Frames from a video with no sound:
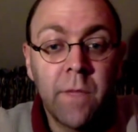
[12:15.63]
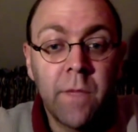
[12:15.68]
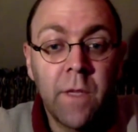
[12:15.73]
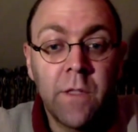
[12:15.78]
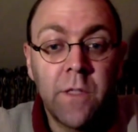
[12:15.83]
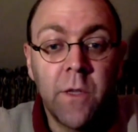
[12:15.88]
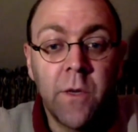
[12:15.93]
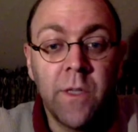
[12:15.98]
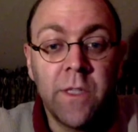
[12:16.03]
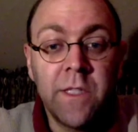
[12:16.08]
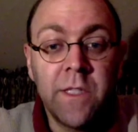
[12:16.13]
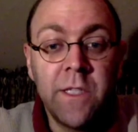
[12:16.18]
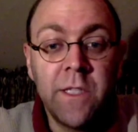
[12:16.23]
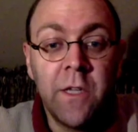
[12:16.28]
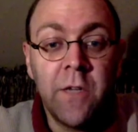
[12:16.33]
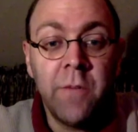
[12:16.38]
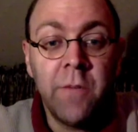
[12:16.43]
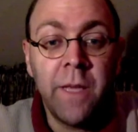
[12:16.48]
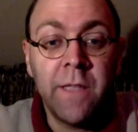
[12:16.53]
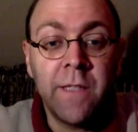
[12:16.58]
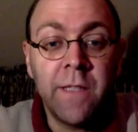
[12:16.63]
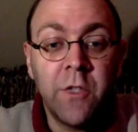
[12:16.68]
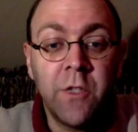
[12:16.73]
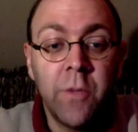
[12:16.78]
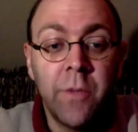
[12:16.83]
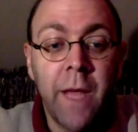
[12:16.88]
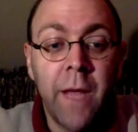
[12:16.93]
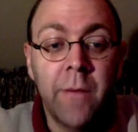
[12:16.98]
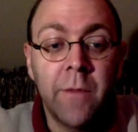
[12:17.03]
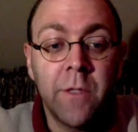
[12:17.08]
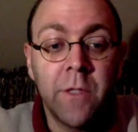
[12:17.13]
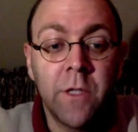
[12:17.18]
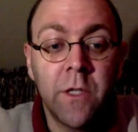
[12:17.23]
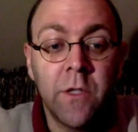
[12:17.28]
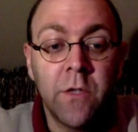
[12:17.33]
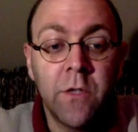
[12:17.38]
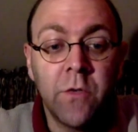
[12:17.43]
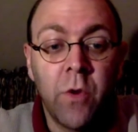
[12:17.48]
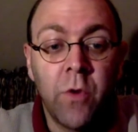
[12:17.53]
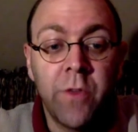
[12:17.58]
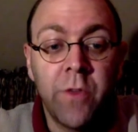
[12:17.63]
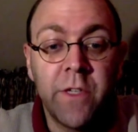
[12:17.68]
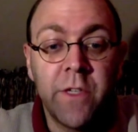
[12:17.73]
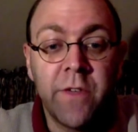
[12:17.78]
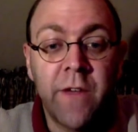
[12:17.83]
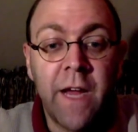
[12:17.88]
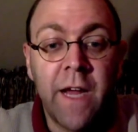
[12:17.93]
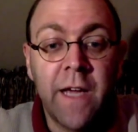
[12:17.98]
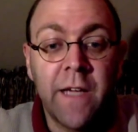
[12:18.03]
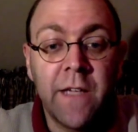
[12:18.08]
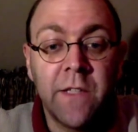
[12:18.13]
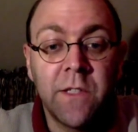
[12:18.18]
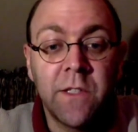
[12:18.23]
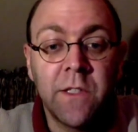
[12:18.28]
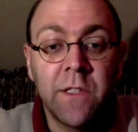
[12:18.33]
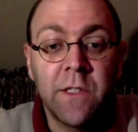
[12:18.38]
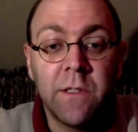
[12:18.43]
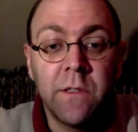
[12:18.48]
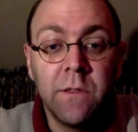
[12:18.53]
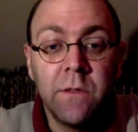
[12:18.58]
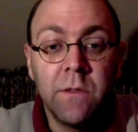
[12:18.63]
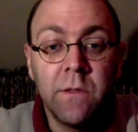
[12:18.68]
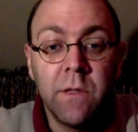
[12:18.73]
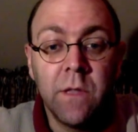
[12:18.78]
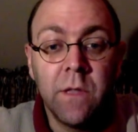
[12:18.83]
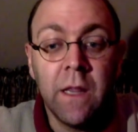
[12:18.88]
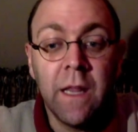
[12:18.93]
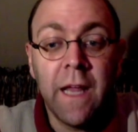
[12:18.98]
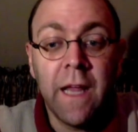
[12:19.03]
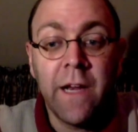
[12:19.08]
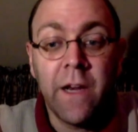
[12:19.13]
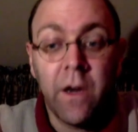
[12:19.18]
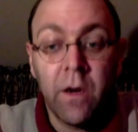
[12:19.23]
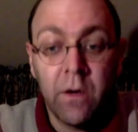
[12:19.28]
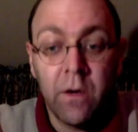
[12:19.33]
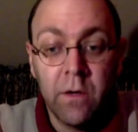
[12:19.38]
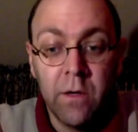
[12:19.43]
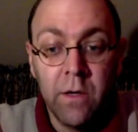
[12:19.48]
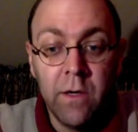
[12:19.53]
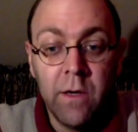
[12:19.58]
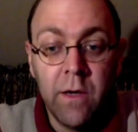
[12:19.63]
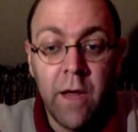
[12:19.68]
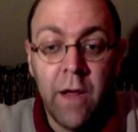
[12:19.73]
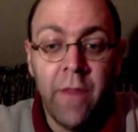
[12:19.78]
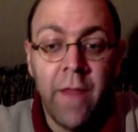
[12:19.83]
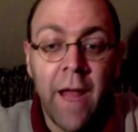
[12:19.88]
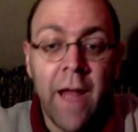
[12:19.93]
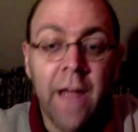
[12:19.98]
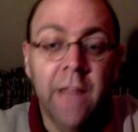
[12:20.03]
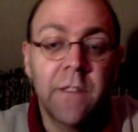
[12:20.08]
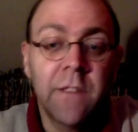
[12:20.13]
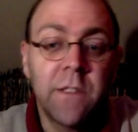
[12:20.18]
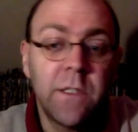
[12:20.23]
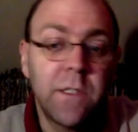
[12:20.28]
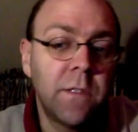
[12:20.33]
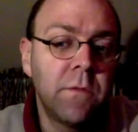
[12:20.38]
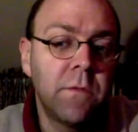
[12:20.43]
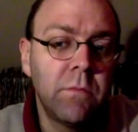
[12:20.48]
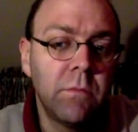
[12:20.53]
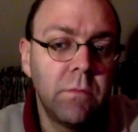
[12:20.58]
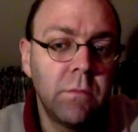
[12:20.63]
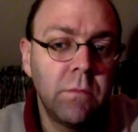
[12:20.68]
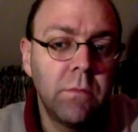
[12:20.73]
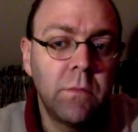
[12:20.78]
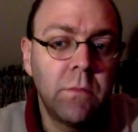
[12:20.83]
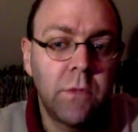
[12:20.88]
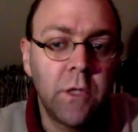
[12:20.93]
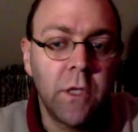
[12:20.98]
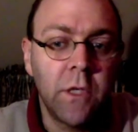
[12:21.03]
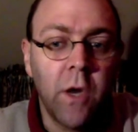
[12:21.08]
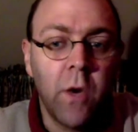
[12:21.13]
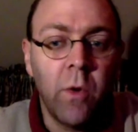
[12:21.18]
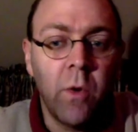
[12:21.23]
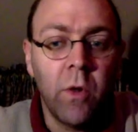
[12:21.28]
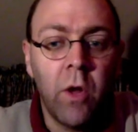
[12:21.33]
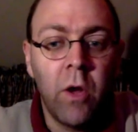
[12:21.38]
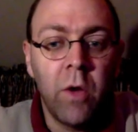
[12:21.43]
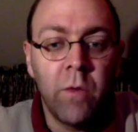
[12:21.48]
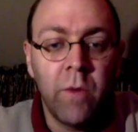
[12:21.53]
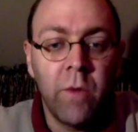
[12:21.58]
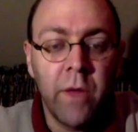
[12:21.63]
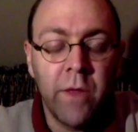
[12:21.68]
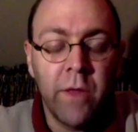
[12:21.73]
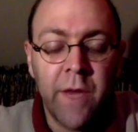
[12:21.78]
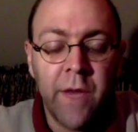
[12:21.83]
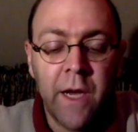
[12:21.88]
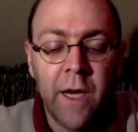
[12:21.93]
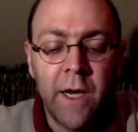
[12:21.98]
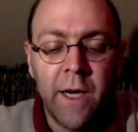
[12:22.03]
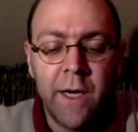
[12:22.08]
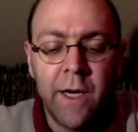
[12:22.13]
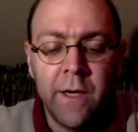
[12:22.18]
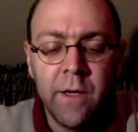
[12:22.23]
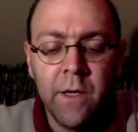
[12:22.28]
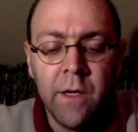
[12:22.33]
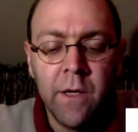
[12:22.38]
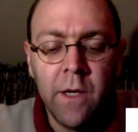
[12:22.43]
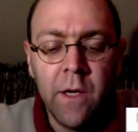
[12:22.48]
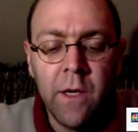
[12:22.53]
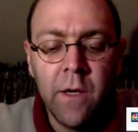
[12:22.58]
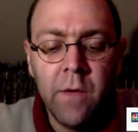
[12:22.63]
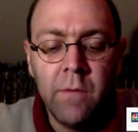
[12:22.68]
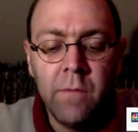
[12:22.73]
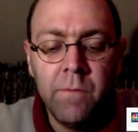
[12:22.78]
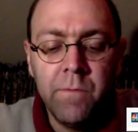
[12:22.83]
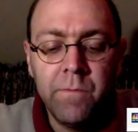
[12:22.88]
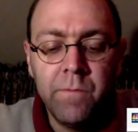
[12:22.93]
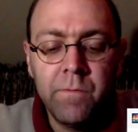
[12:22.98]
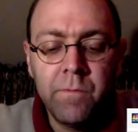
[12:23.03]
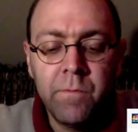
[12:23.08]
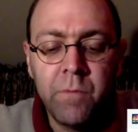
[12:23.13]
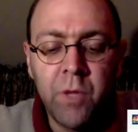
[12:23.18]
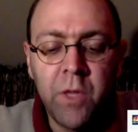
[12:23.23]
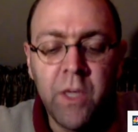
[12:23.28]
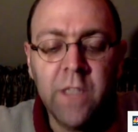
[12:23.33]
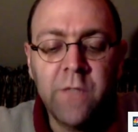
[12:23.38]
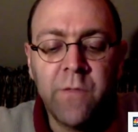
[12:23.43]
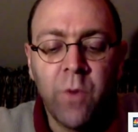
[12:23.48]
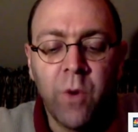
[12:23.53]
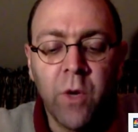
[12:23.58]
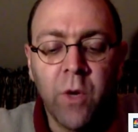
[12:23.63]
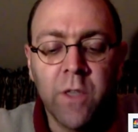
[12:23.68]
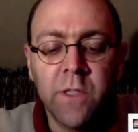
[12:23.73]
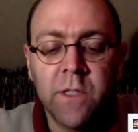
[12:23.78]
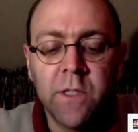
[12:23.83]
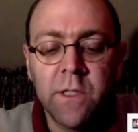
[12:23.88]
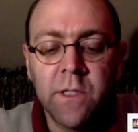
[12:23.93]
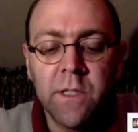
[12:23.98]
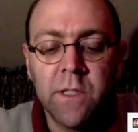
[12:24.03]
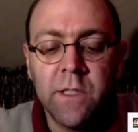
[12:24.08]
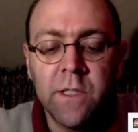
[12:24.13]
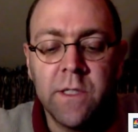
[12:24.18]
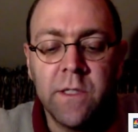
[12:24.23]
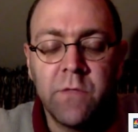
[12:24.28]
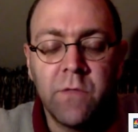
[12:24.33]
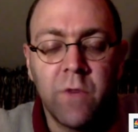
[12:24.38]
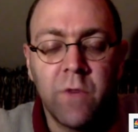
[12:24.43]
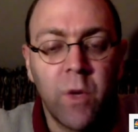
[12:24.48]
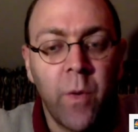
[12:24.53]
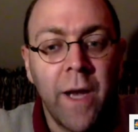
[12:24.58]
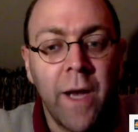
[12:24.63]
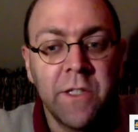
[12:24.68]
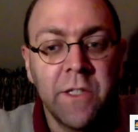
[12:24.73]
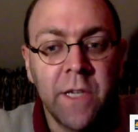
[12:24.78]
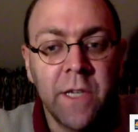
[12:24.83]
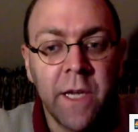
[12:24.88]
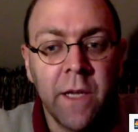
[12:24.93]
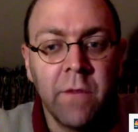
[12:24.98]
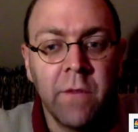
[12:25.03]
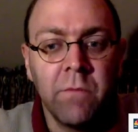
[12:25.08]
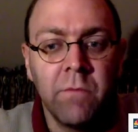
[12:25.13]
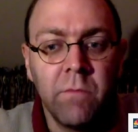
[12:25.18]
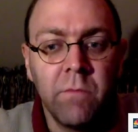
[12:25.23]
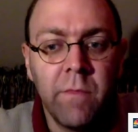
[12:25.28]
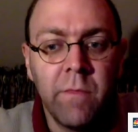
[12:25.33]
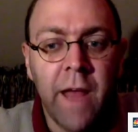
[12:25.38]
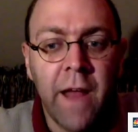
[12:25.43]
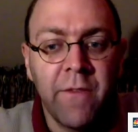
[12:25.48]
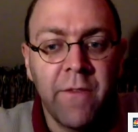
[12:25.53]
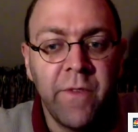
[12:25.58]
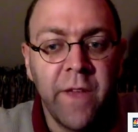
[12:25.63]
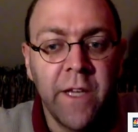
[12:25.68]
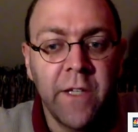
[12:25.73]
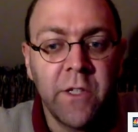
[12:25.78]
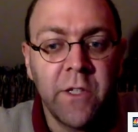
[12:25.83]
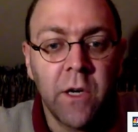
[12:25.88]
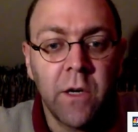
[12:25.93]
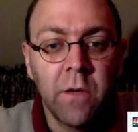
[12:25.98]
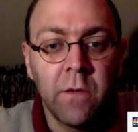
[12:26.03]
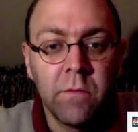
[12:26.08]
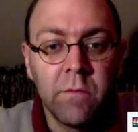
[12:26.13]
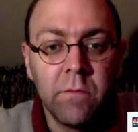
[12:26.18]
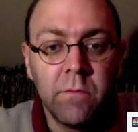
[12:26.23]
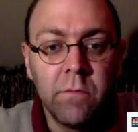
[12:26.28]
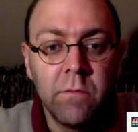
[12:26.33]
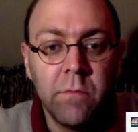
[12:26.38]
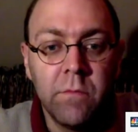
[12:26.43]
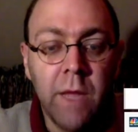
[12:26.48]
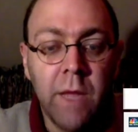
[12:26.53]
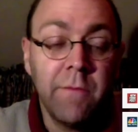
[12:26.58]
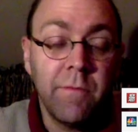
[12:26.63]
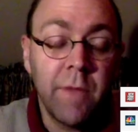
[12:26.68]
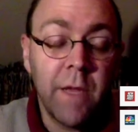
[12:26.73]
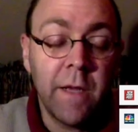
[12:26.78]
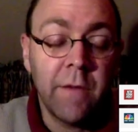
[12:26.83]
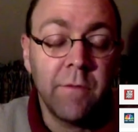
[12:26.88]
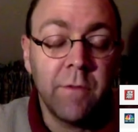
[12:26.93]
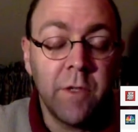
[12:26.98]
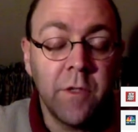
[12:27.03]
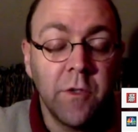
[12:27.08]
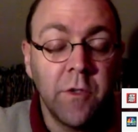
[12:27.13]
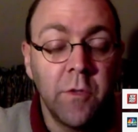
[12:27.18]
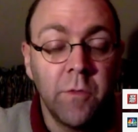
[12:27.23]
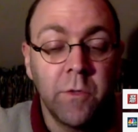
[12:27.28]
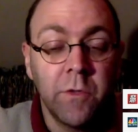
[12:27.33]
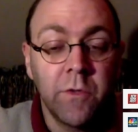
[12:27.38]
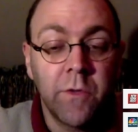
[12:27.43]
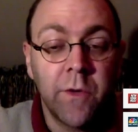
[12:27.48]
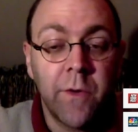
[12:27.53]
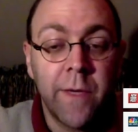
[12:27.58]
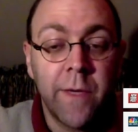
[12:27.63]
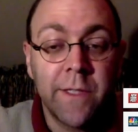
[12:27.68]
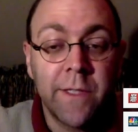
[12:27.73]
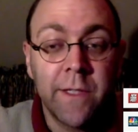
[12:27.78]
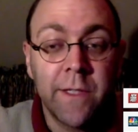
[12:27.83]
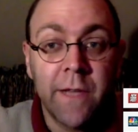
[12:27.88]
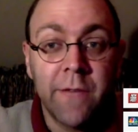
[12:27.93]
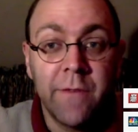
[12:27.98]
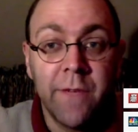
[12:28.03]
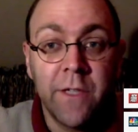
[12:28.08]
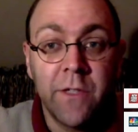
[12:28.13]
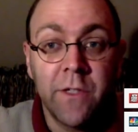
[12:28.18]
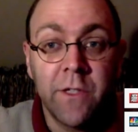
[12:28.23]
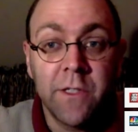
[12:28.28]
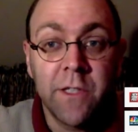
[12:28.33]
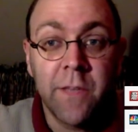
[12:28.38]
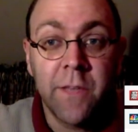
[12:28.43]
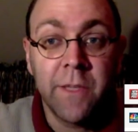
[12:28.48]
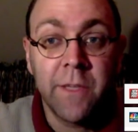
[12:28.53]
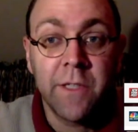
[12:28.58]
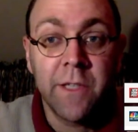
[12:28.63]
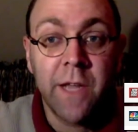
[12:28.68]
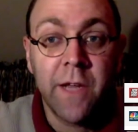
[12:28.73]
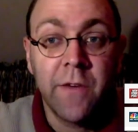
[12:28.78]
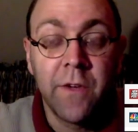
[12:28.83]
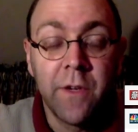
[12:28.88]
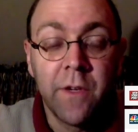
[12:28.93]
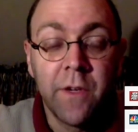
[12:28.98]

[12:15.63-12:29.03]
So it still means that you'll be able to control the device later, and that's to go along with Police Force is requesting that feature, and consumers requesting that feature to some extent.